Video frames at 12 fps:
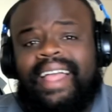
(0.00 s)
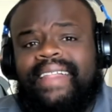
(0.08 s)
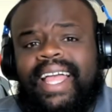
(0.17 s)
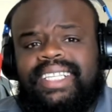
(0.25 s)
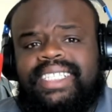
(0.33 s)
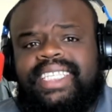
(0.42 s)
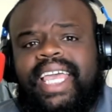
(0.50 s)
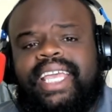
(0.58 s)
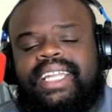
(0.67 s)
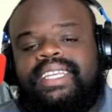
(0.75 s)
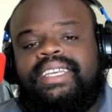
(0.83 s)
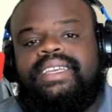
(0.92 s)
that's insane.
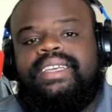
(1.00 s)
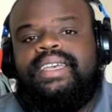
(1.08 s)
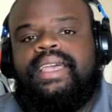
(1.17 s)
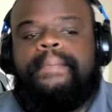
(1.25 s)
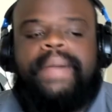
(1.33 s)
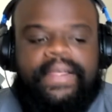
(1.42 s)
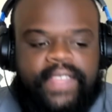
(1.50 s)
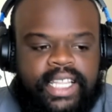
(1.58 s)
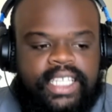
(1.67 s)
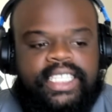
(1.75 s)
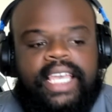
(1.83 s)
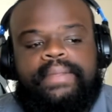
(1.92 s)
But I think
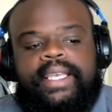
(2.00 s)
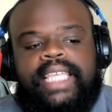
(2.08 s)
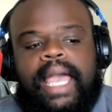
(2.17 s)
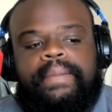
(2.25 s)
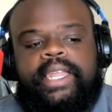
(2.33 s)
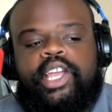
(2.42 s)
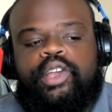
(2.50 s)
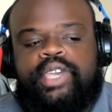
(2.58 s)
the same thing's happening here.